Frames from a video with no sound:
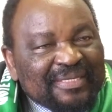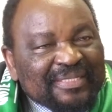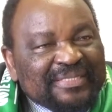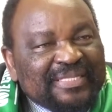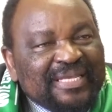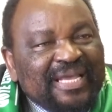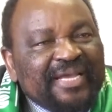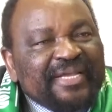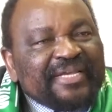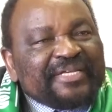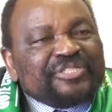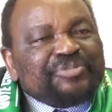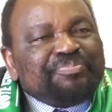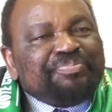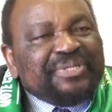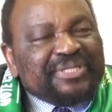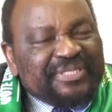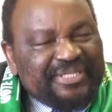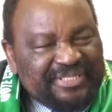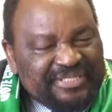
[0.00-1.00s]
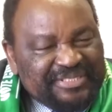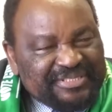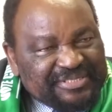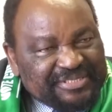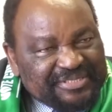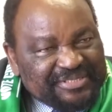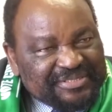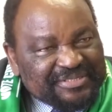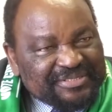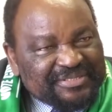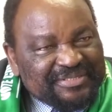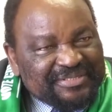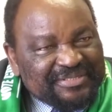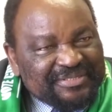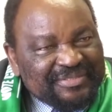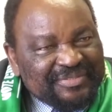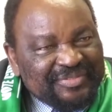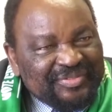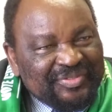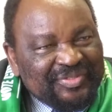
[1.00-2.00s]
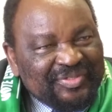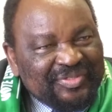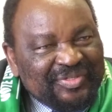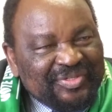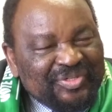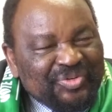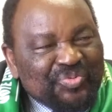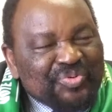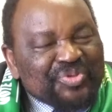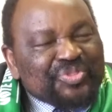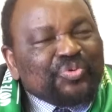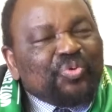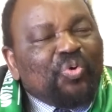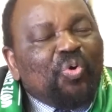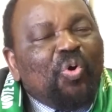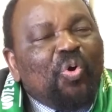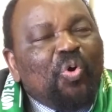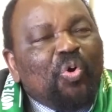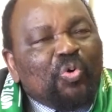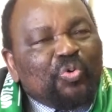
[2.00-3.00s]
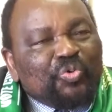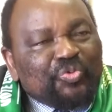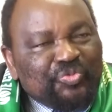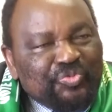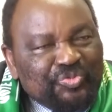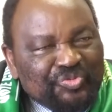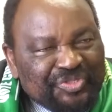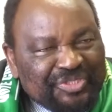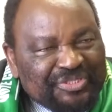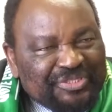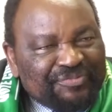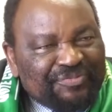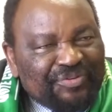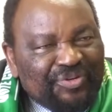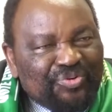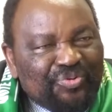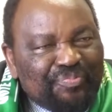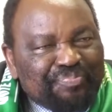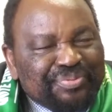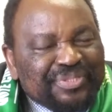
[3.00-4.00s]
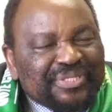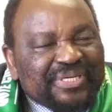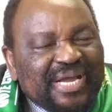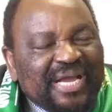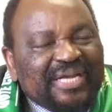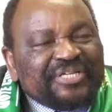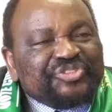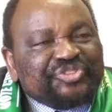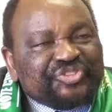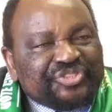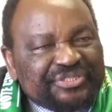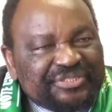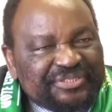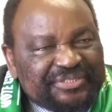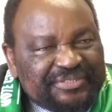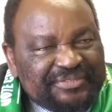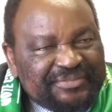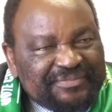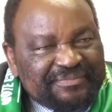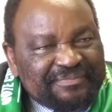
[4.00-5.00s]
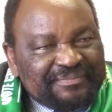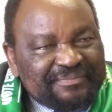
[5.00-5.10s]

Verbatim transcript: their experiences with all the developing countries.